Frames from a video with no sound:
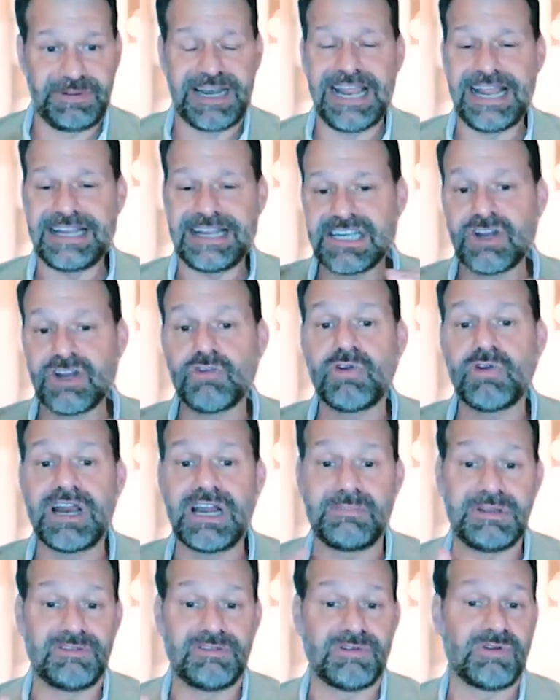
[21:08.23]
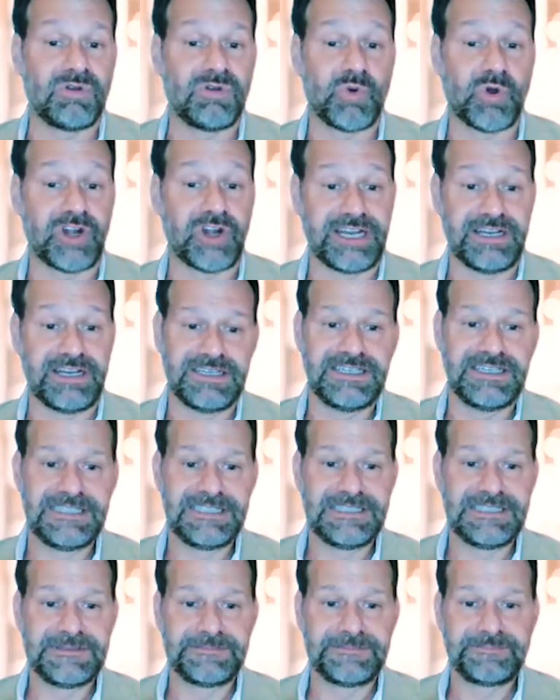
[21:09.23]
And that's incredibly rewarding.
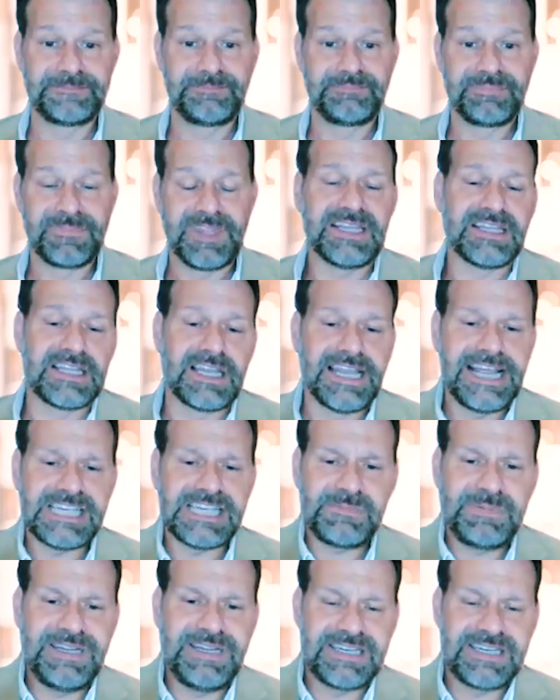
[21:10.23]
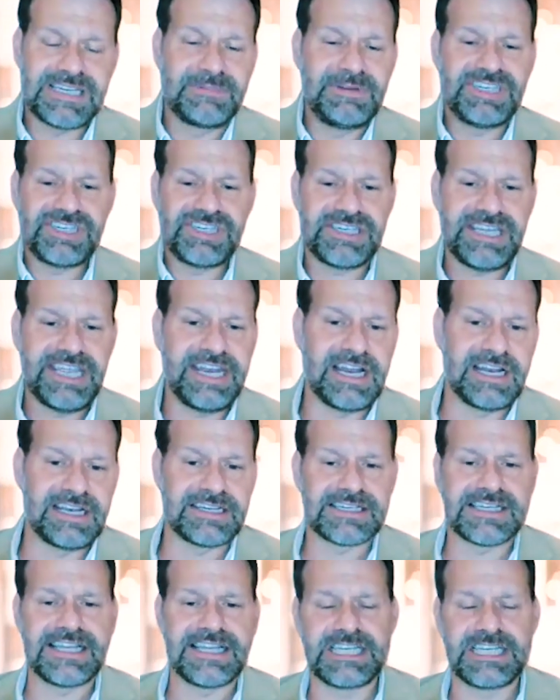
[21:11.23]
The last piece, let me just hit on
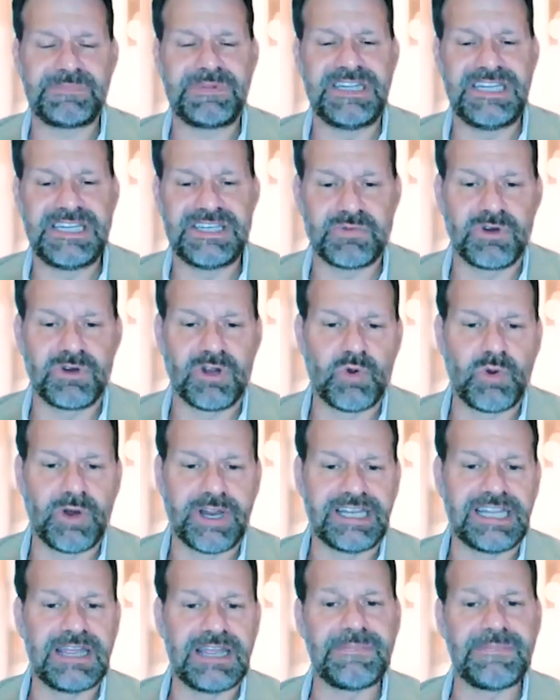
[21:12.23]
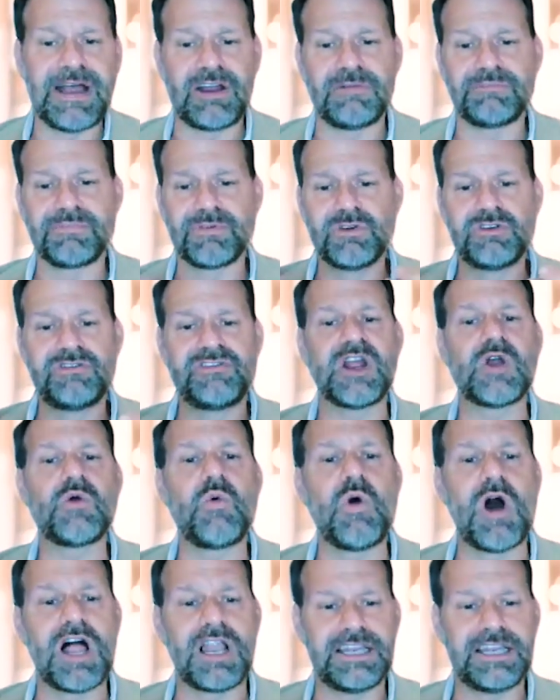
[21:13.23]
this last piece real quickly about improving
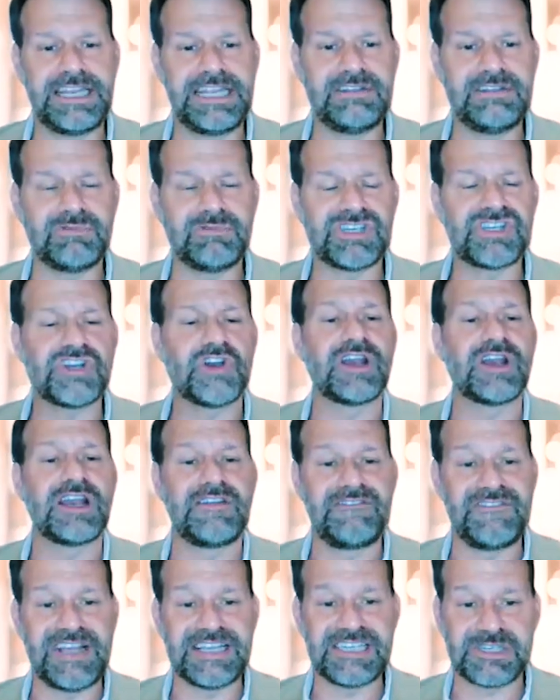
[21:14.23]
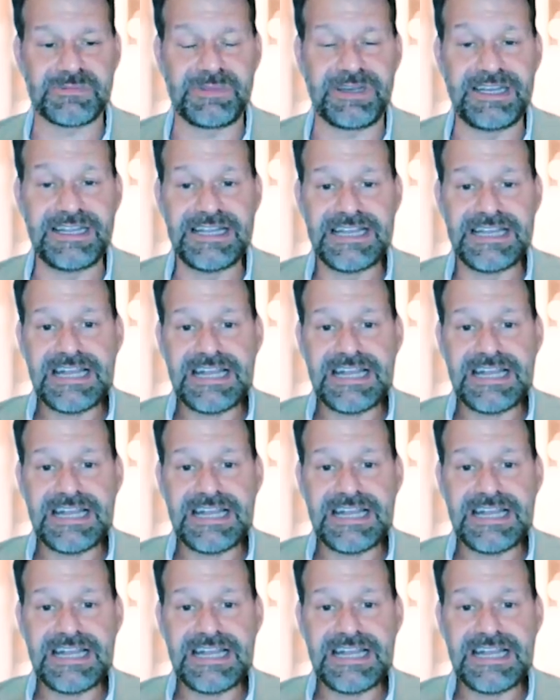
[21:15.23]
quality and return on investment.